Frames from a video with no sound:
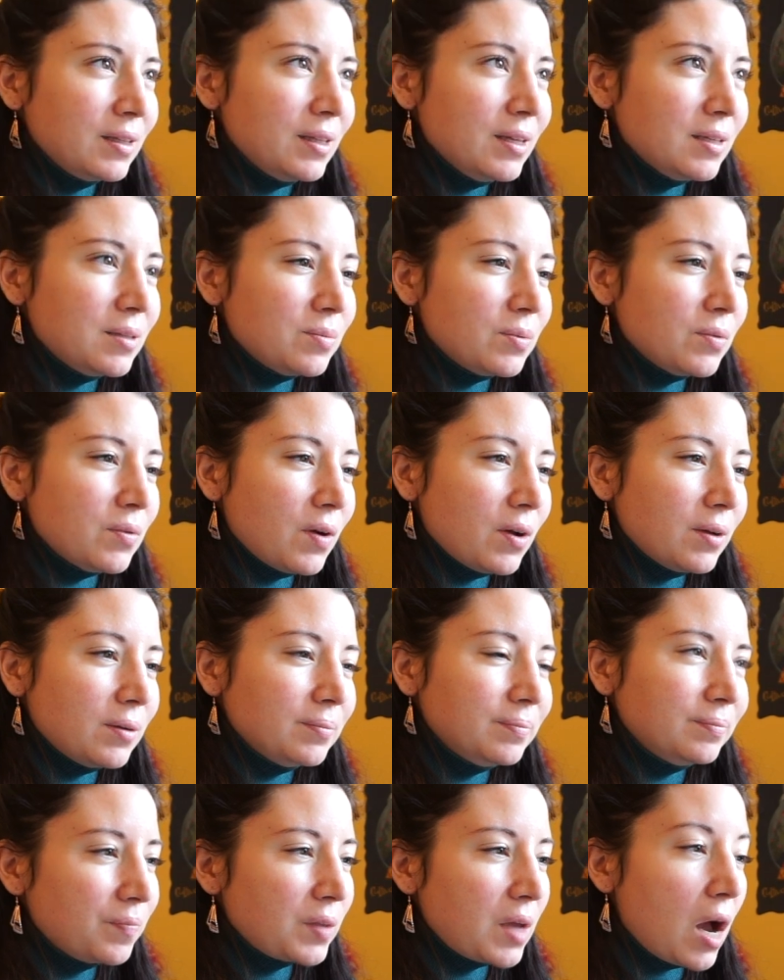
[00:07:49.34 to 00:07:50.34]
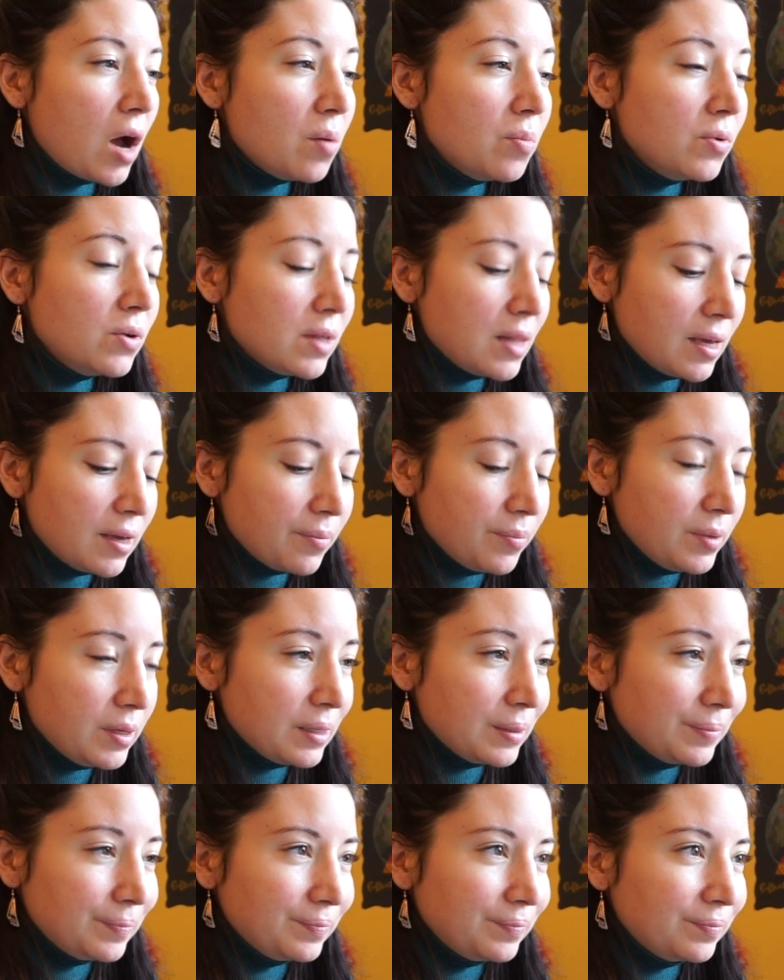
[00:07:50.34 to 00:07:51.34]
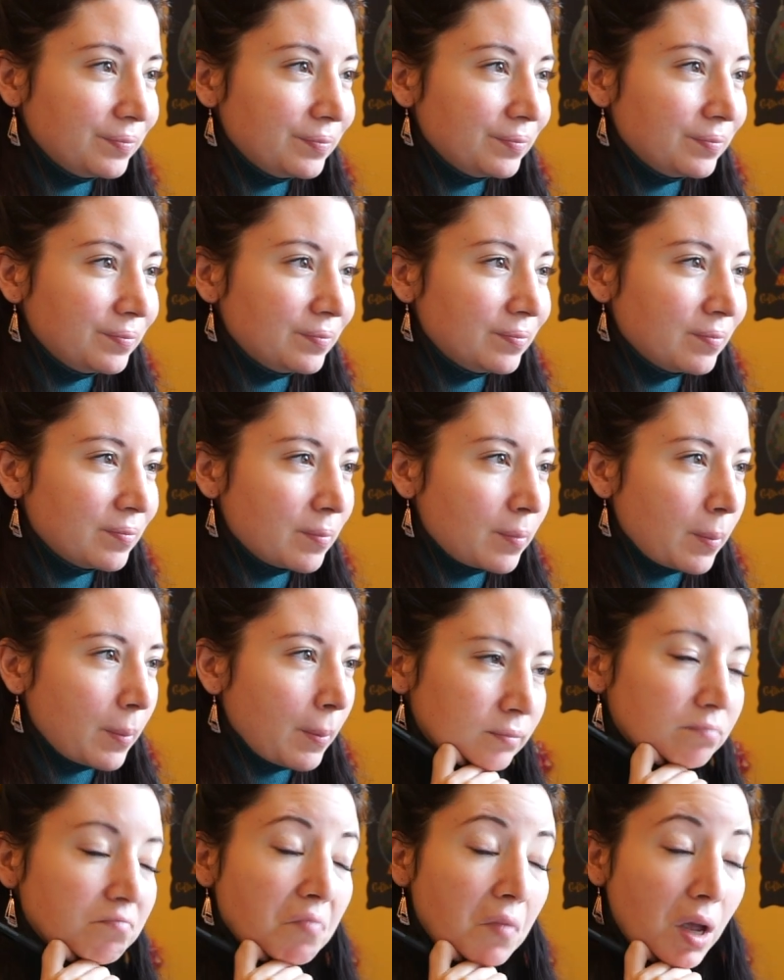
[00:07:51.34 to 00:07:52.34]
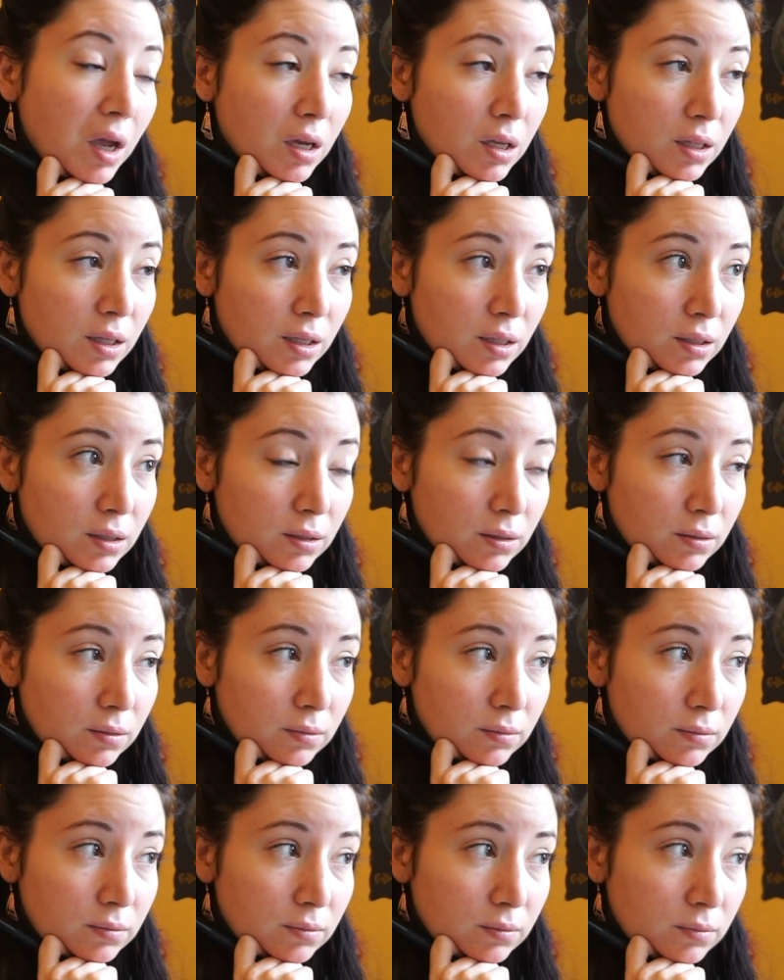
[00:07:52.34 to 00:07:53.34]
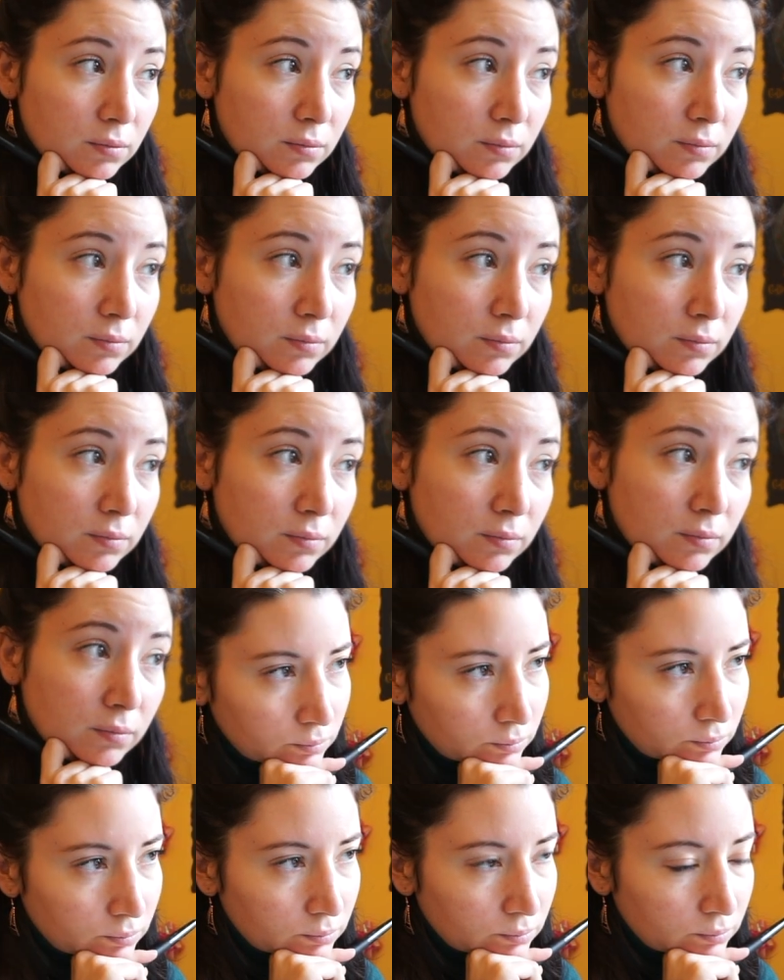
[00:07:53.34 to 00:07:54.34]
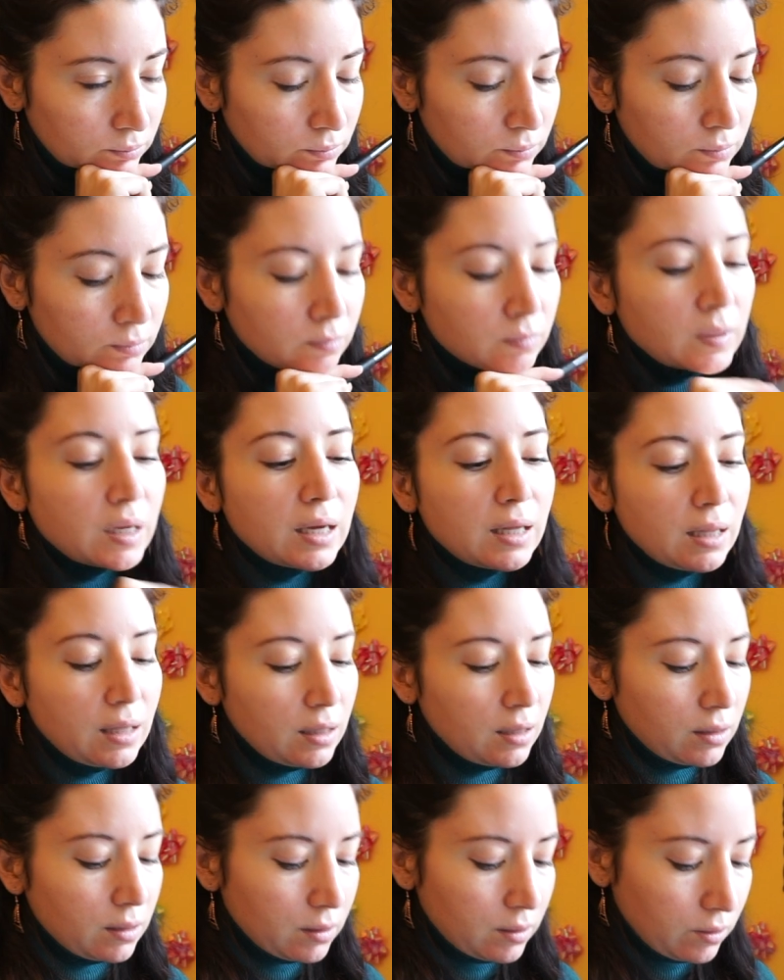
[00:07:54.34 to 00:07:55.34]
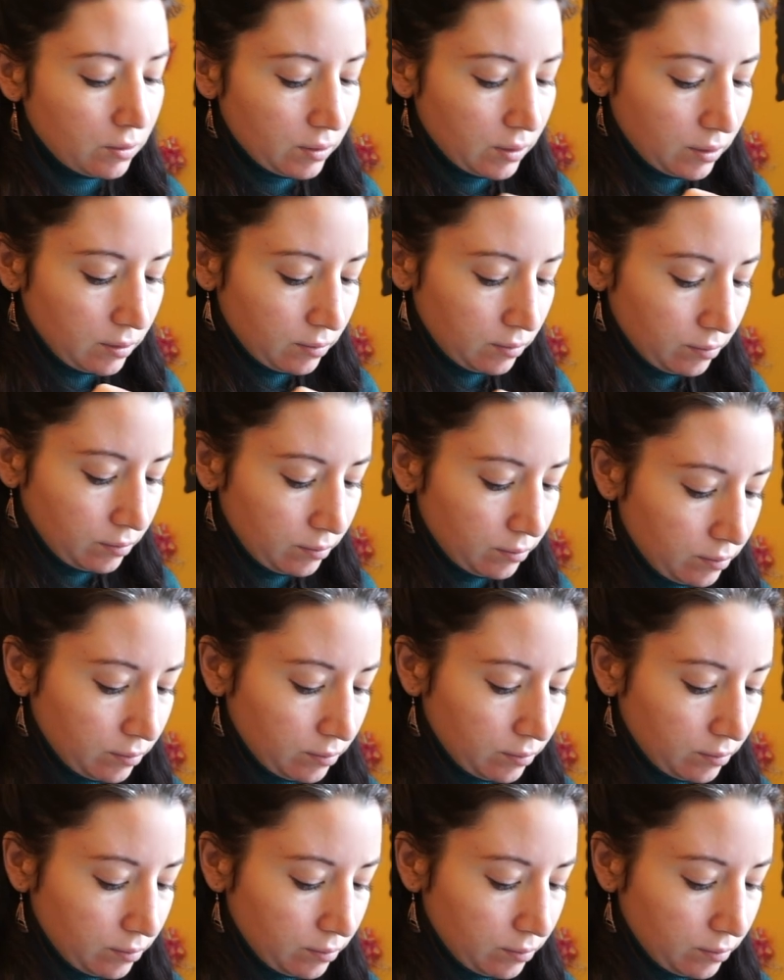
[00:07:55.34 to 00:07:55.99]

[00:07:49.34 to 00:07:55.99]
Let's move on. Cowboy Like Me. I like it. I like this one.